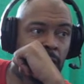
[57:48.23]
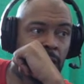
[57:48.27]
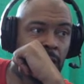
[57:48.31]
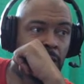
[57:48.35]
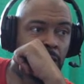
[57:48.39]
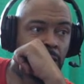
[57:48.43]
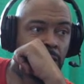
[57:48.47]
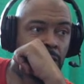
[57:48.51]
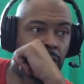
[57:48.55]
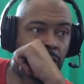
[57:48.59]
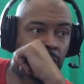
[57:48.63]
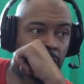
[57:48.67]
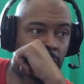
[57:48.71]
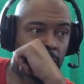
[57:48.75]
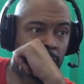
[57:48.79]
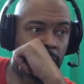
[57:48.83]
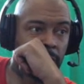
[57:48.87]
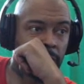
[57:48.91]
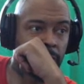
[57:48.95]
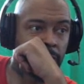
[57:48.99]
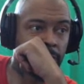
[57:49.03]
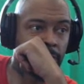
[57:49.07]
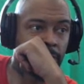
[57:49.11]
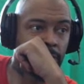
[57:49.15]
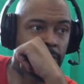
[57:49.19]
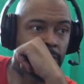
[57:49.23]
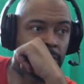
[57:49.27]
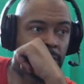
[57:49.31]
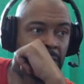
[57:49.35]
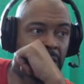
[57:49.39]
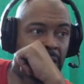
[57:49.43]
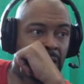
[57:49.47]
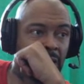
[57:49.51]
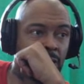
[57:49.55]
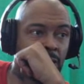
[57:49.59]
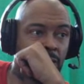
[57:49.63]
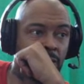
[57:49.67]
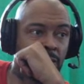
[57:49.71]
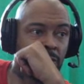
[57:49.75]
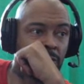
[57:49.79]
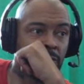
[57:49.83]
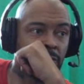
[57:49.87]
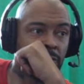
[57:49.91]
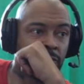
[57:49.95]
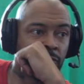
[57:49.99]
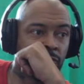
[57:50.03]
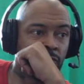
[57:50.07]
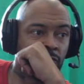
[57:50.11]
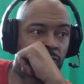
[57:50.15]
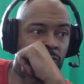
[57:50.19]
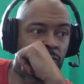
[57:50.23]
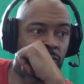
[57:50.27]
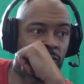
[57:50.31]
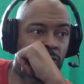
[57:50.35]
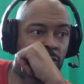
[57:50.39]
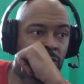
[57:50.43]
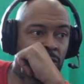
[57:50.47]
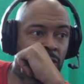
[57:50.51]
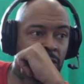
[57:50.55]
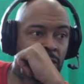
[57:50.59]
So let's go for